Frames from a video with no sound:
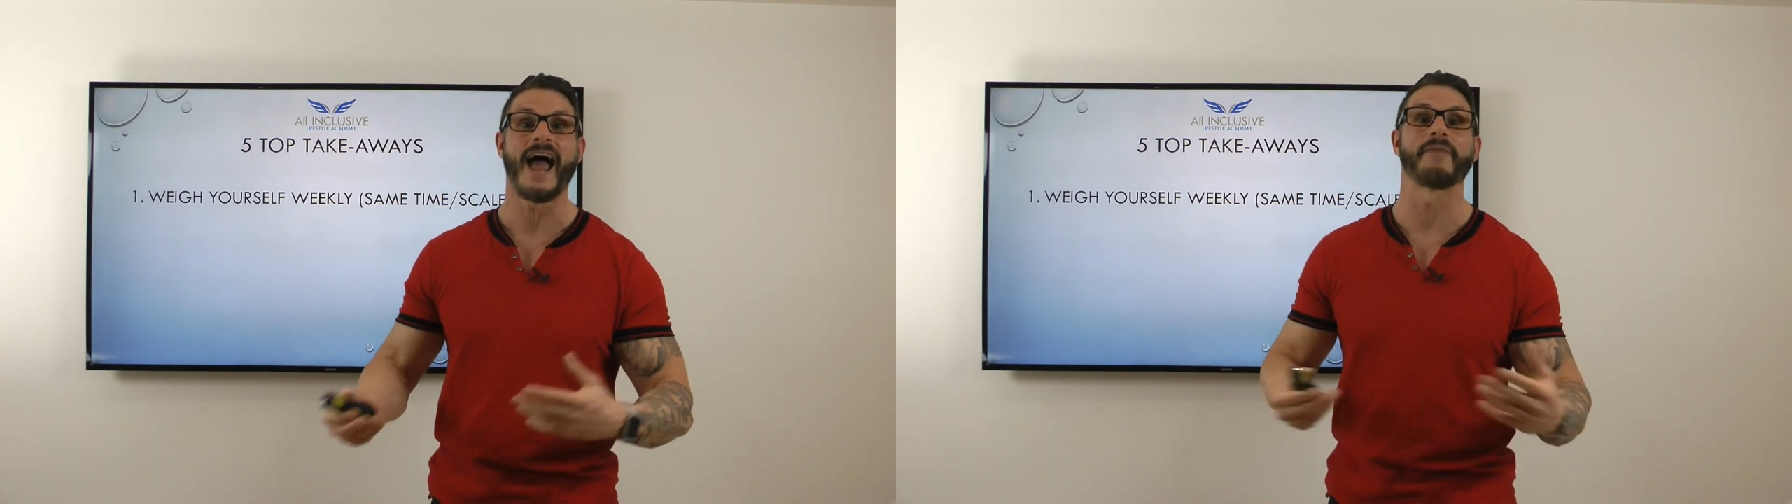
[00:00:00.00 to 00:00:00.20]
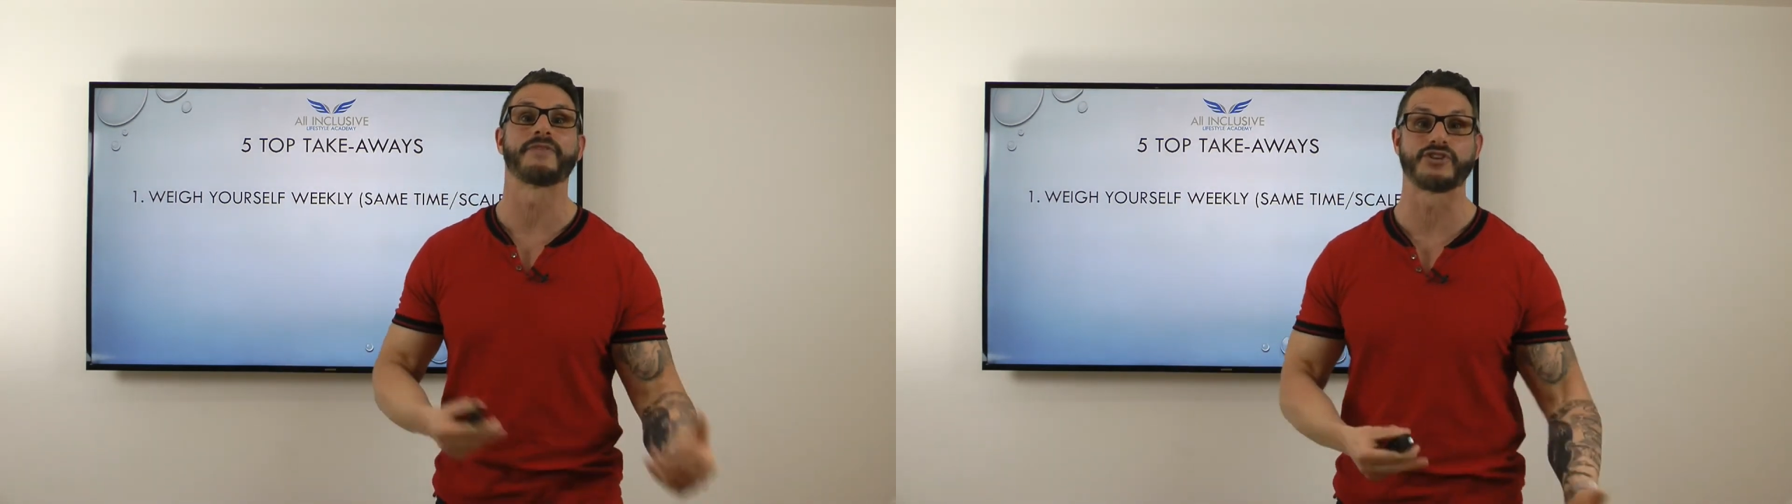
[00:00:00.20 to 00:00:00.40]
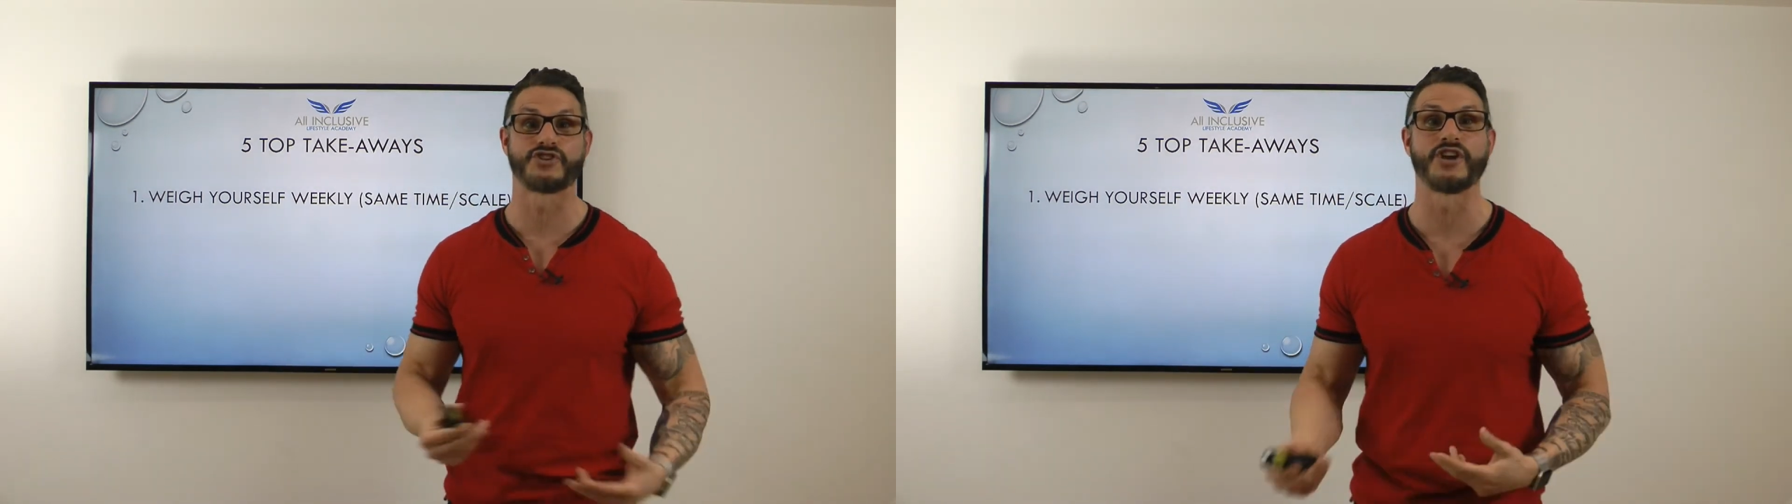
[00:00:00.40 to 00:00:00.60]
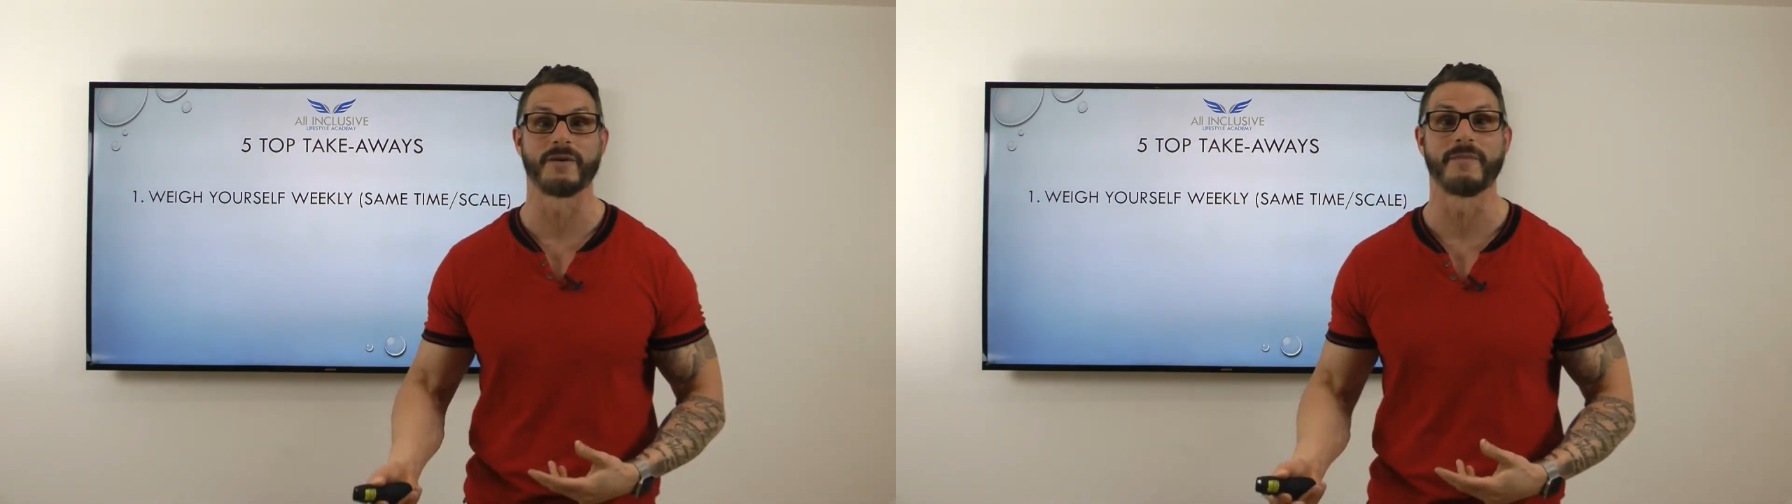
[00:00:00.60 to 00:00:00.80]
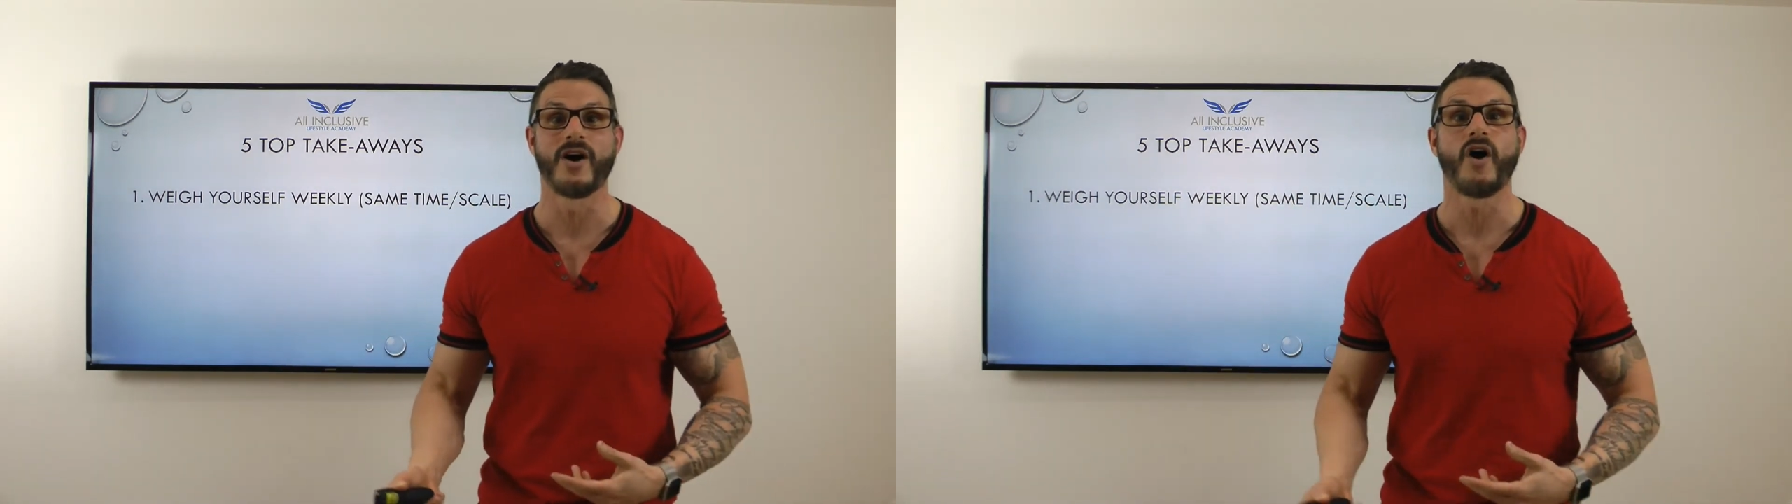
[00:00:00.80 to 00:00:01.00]
at the
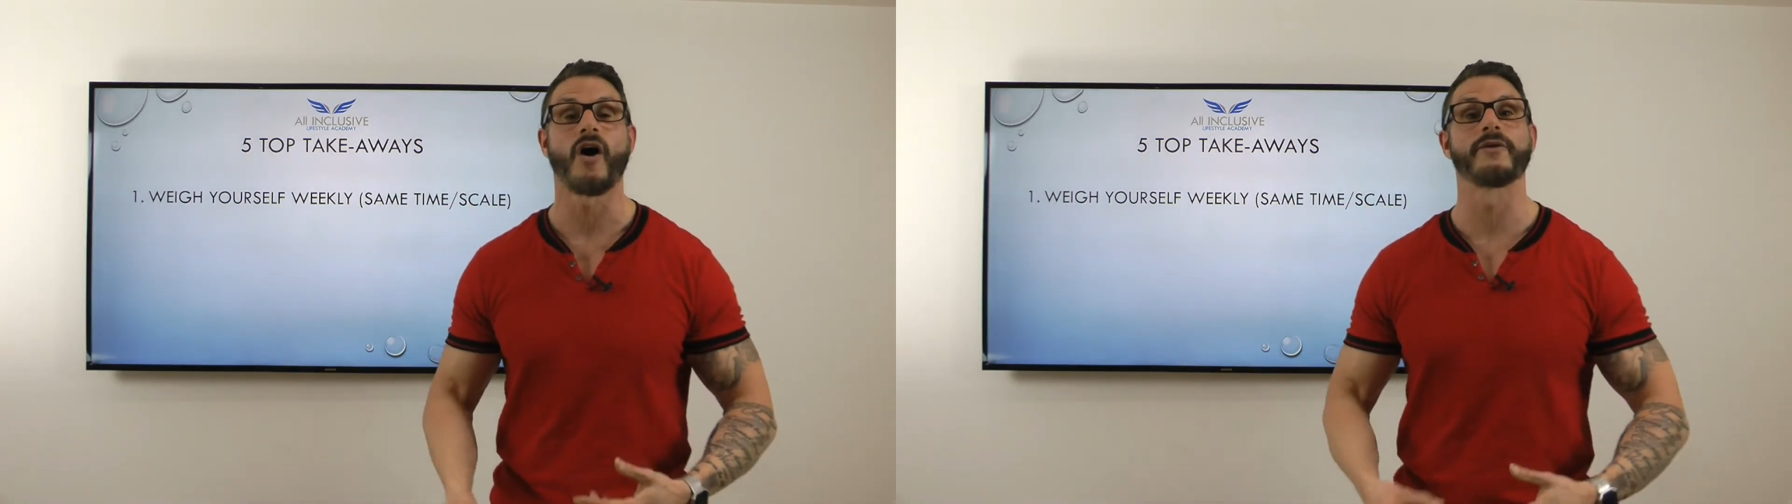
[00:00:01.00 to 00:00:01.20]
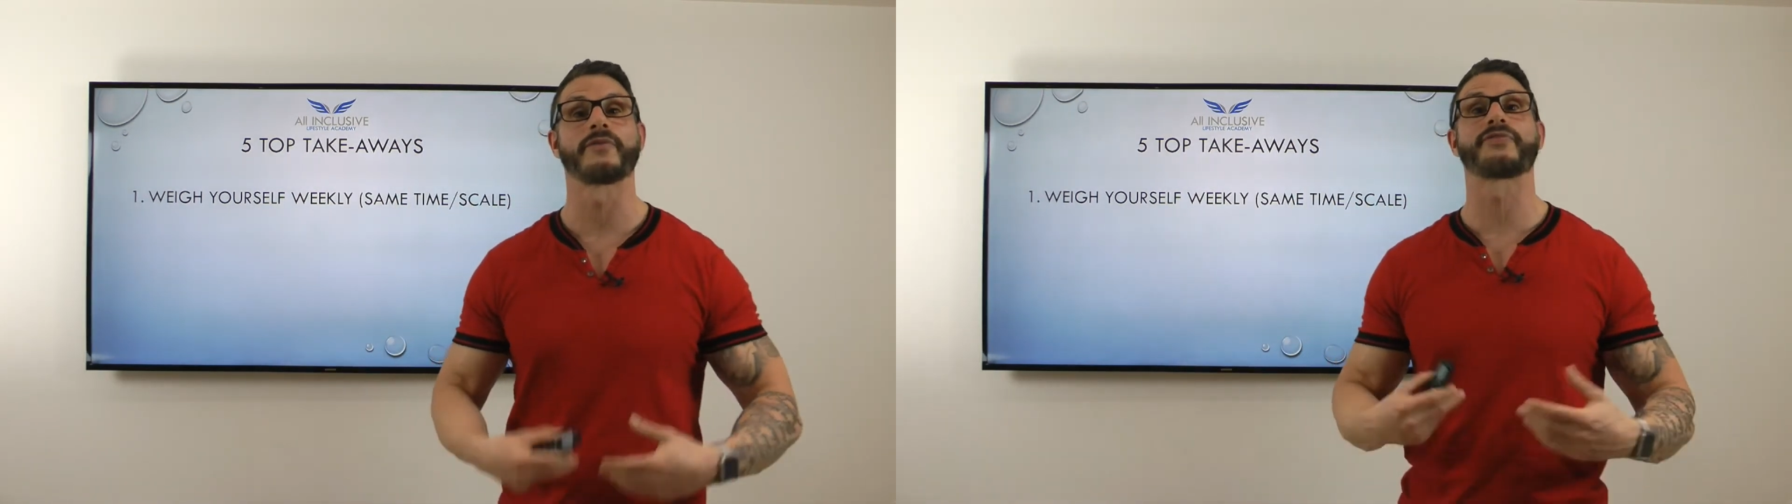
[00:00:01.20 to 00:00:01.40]
gym on a